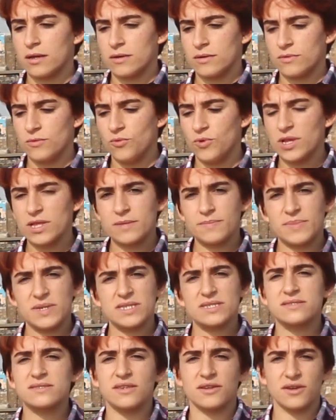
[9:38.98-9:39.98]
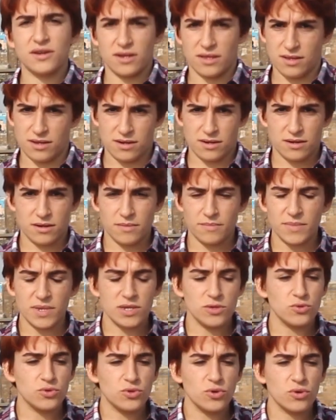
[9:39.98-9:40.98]
will be singular.
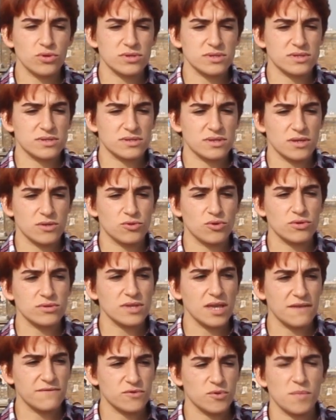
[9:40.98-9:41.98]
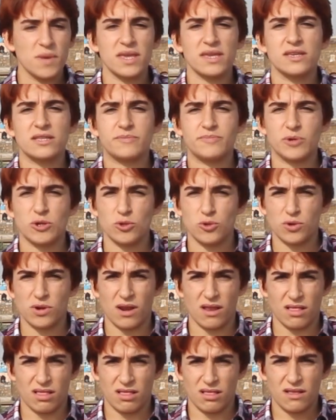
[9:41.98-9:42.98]
You don't have to make it
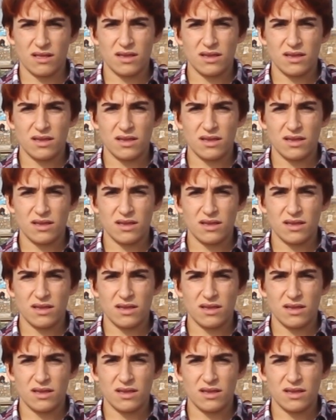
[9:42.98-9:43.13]
plural,